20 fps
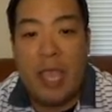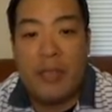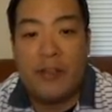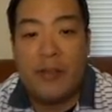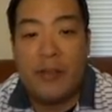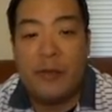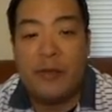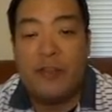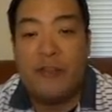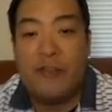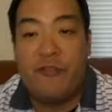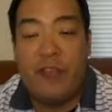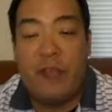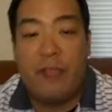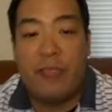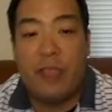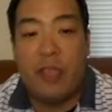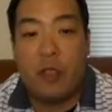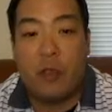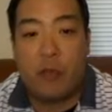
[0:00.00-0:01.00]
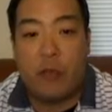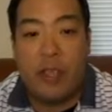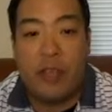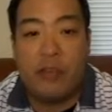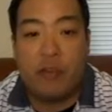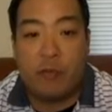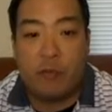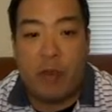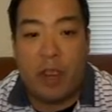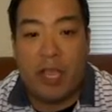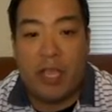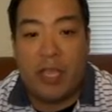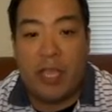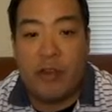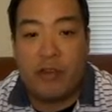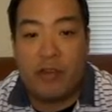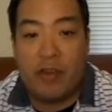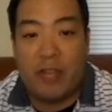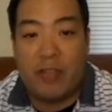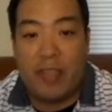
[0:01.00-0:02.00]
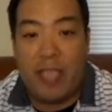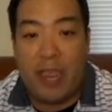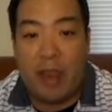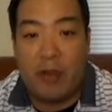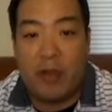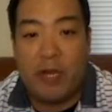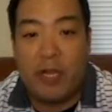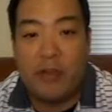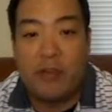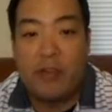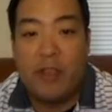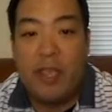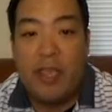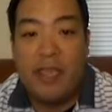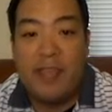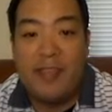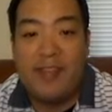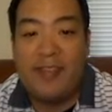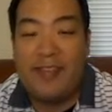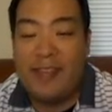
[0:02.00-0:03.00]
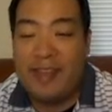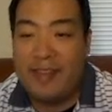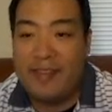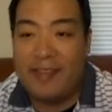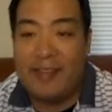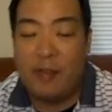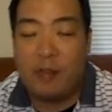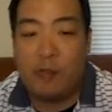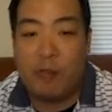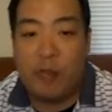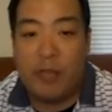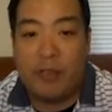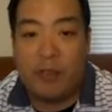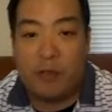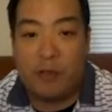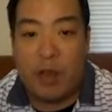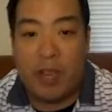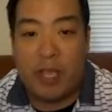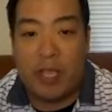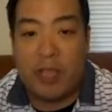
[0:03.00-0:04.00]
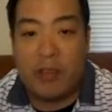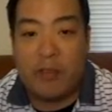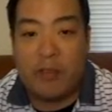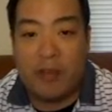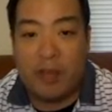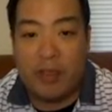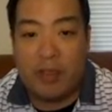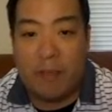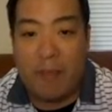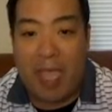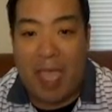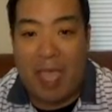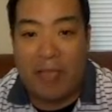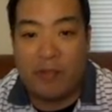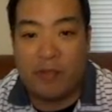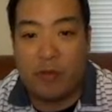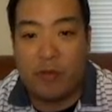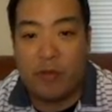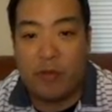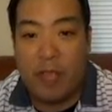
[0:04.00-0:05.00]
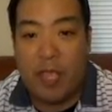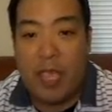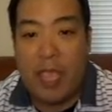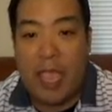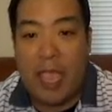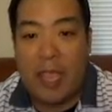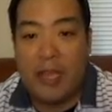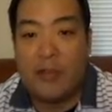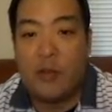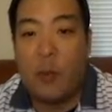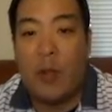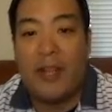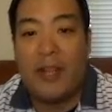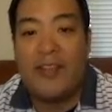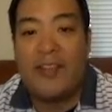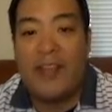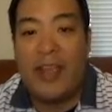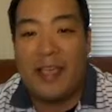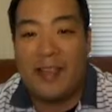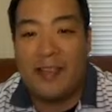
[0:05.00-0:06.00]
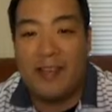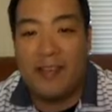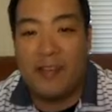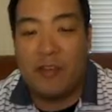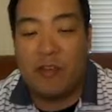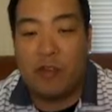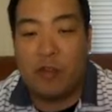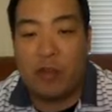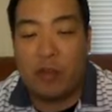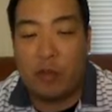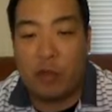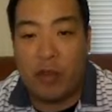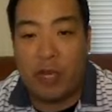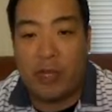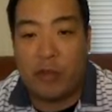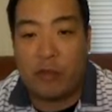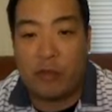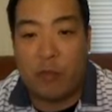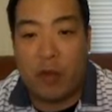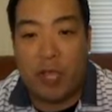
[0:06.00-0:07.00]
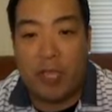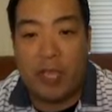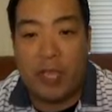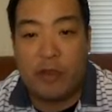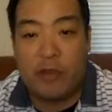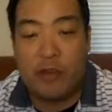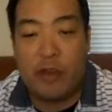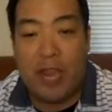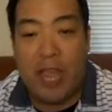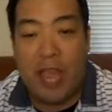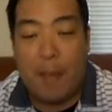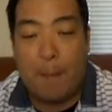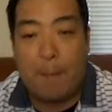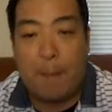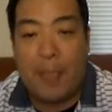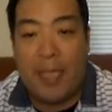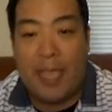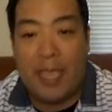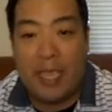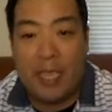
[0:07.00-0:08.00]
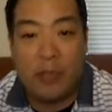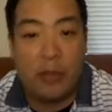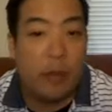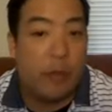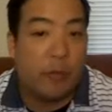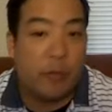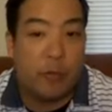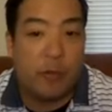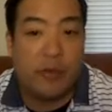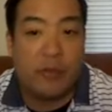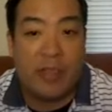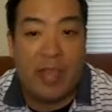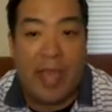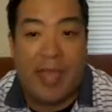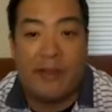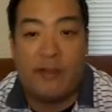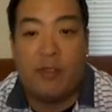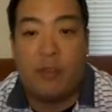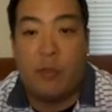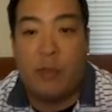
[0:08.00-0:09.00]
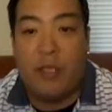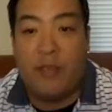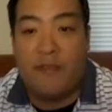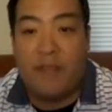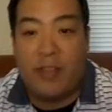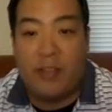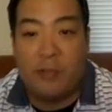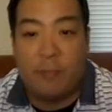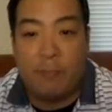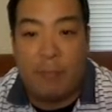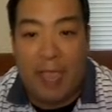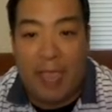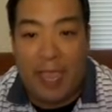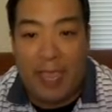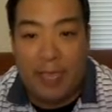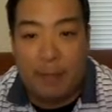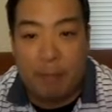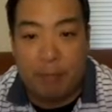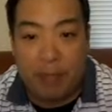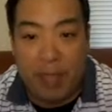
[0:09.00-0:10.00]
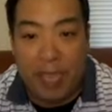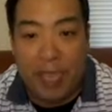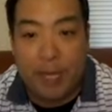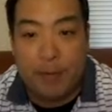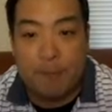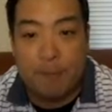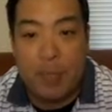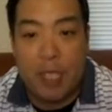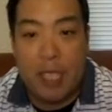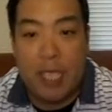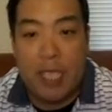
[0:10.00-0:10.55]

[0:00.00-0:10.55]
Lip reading: as he was 5th in greens and regulation at the Heritage, 6th in greens and regulation at the Masters, and 22nd in greens and regulation at Bay Hill. Those were his last 3 events played.